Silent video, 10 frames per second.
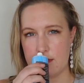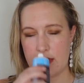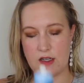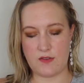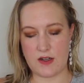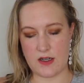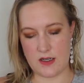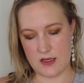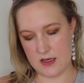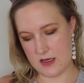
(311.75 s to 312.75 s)
like
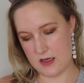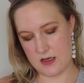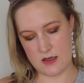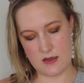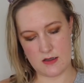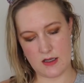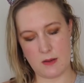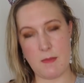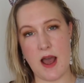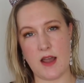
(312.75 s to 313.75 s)
very
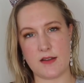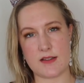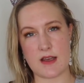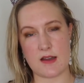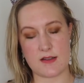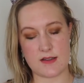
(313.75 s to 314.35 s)
like mild scent.